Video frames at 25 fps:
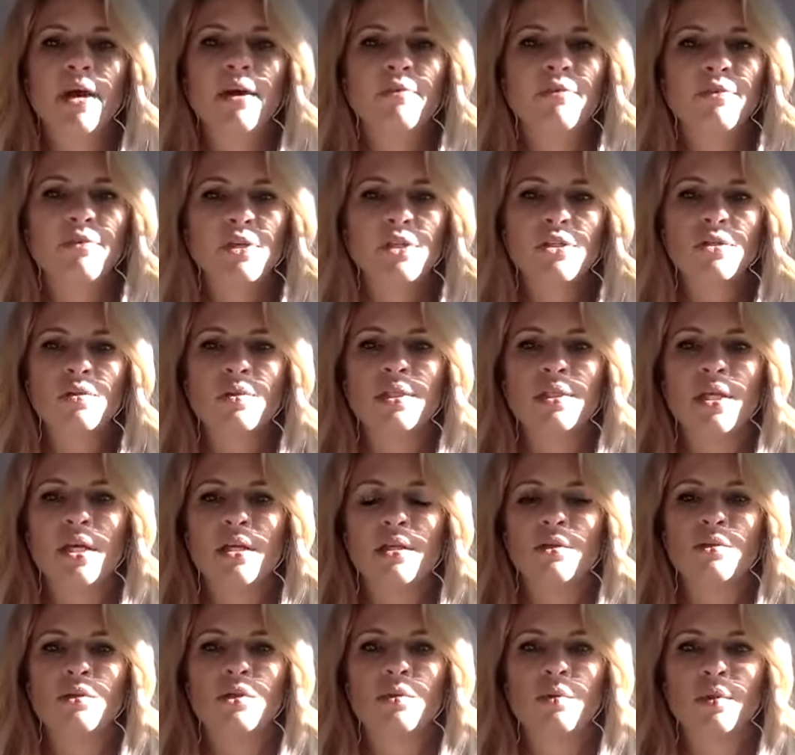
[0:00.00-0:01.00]
Every Tuesday
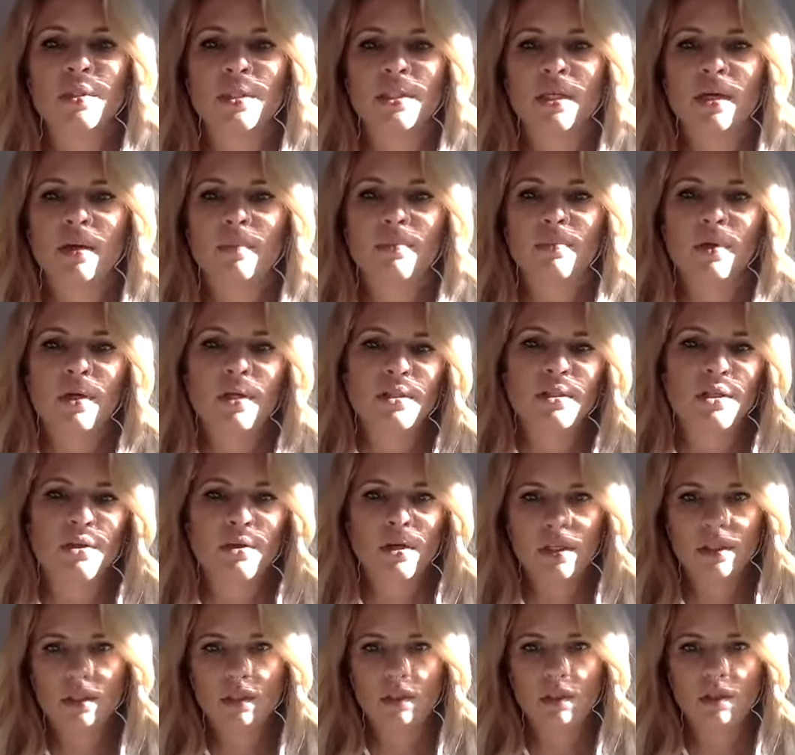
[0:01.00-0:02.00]
you do a tip in your
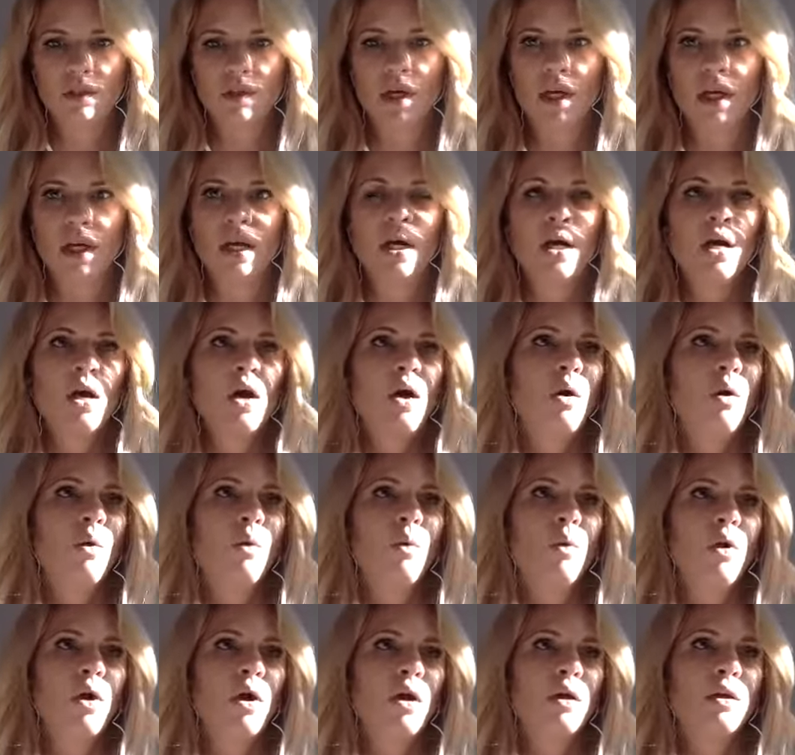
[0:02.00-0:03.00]
industry,
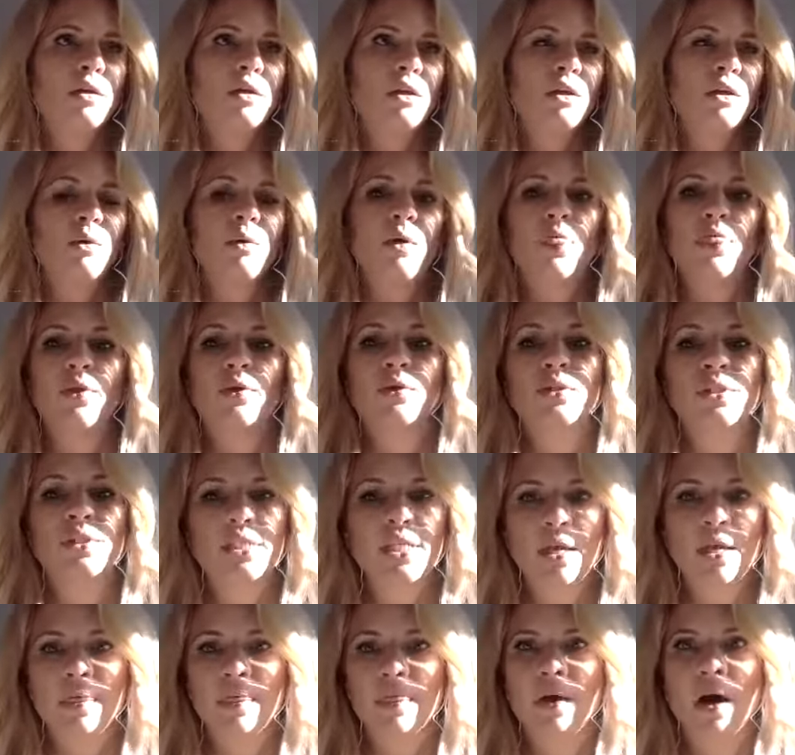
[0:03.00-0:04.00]
or a
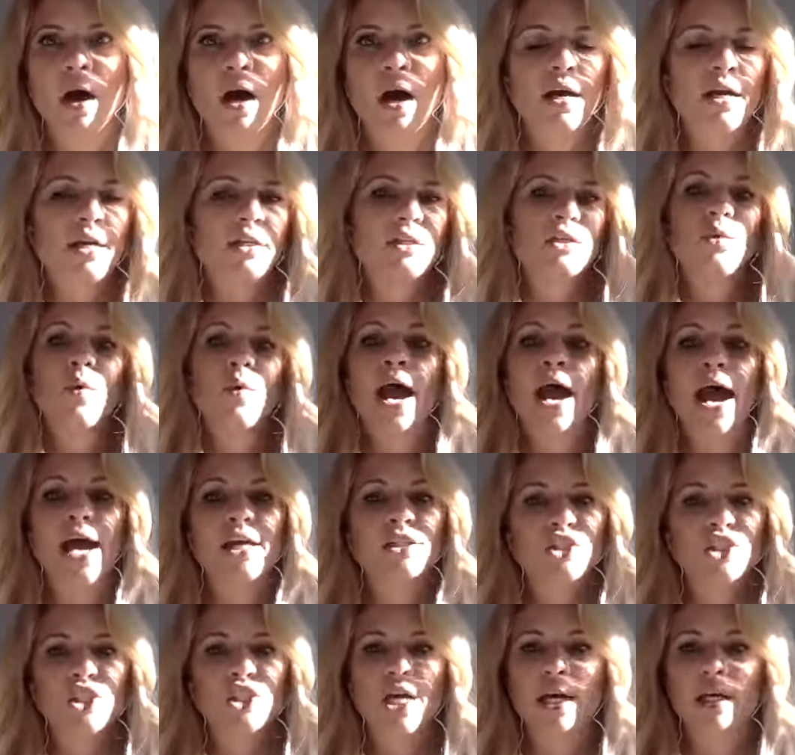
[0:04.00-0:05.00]
Thursday thought, and you
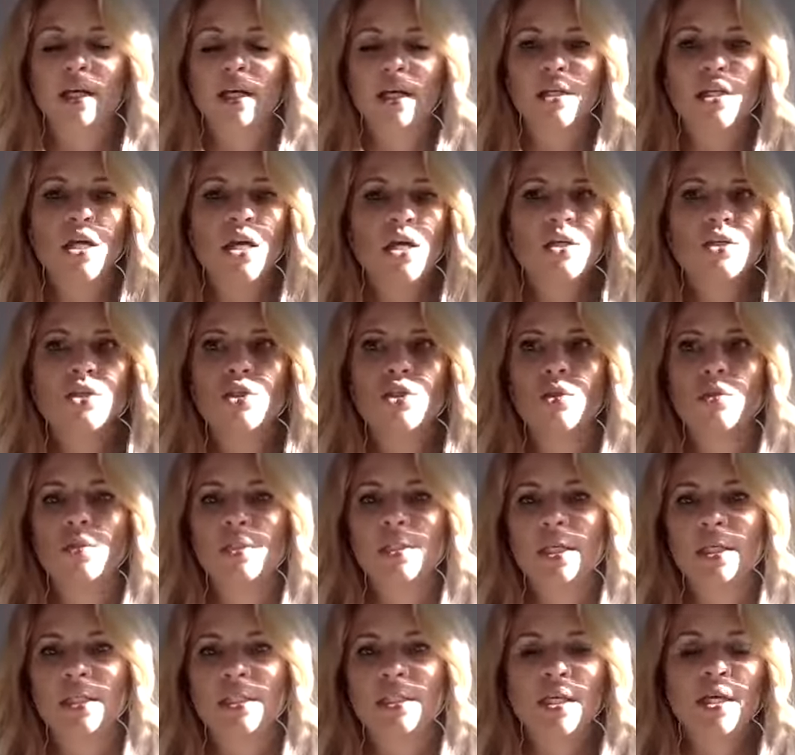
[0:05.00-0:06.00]
hashtag it.
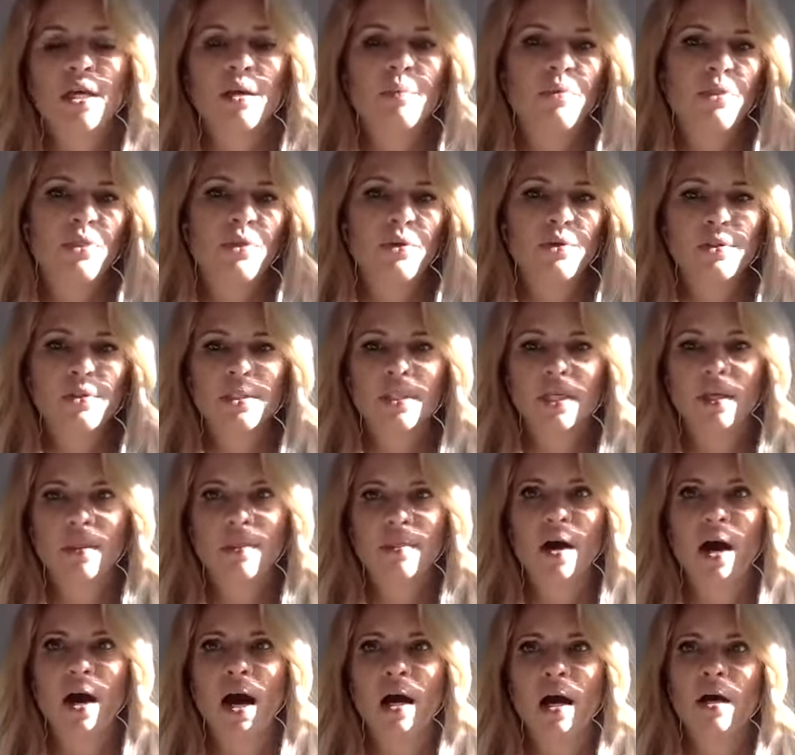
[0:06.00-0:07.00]
Tuesday tip, Thursday
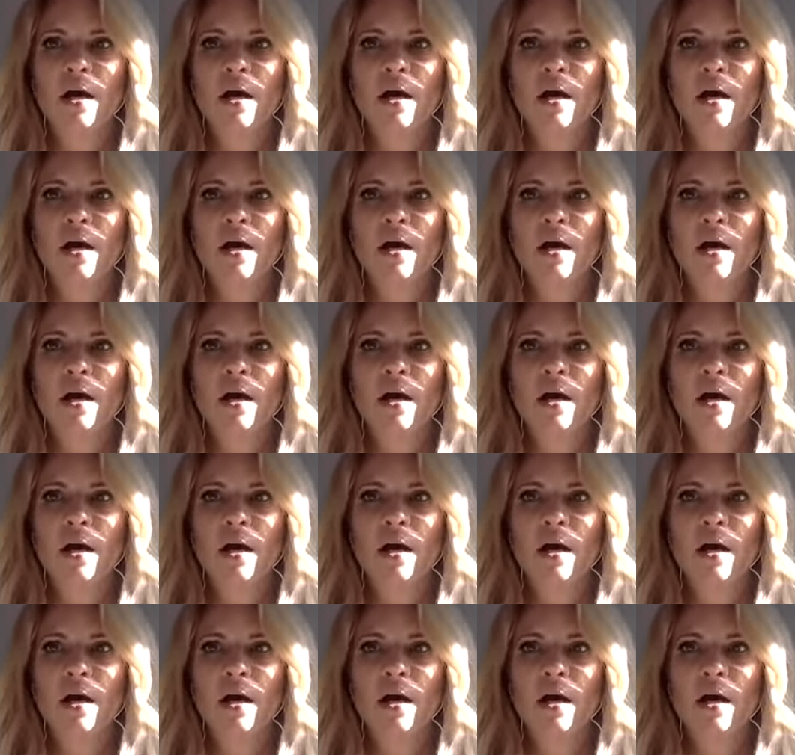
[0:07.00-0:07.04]
thought,